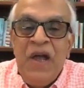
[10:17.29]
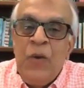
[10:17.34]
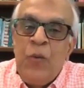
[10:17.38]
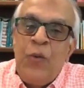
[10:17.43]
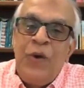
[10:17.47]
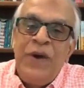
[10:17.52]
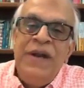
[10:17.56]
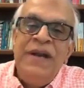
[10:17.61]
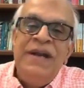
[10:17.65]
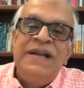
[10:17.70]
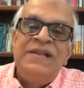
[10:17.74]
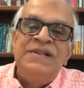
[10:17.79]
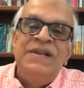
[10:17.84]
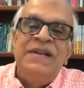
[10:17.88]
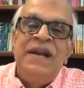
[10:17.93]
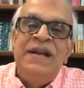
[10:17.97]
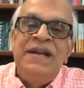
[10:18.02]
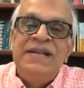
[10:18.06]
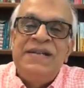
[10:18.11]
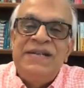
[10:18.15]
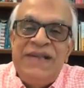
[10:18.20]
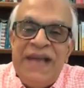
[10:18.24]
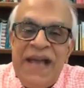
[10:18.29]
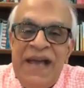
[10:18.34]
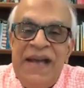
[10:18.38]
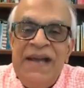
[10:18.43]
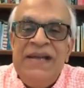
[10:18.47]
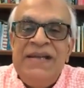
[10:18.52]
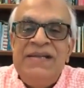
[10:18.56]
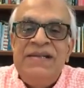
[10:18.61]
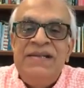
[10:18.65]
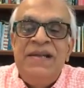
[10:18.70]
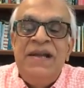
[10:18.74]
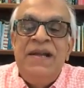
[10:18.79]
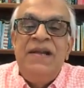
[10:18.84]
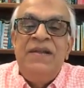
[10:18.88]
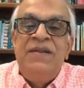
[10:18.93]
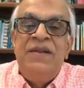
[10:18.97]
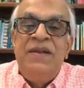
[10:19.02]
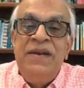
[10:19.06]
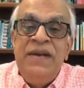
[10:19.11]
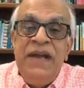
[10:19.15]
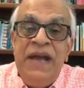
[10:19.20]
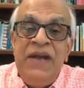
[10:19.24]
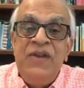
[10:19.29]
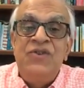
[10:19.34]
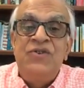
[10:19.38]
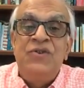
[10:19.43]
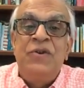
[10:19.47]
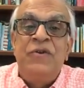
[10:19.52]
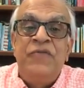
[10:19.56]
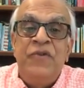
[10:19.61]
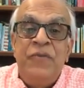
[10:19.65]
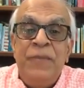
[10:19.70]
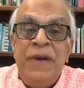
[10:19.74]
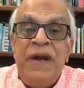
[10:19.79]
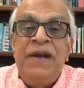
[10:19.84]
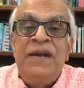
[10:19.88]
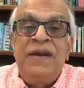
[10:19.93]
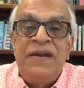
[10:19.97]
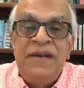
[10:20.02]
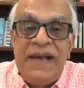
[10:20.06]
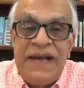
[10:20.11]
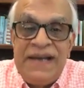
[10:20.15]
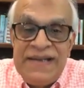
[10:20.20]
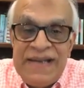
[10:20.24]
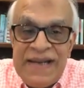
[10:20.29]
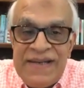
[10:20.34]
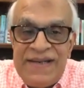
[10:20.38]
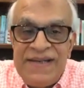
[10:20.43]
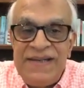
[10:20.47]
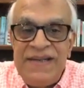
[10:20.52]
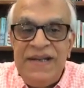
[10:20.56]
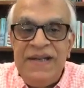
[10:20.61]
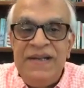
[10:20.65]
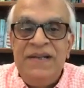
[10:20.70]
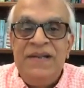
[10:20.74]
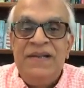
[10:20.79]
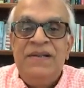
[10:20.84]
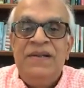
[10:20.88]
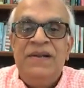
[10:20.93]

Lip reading: What he doesn't understand is the nature of American identity,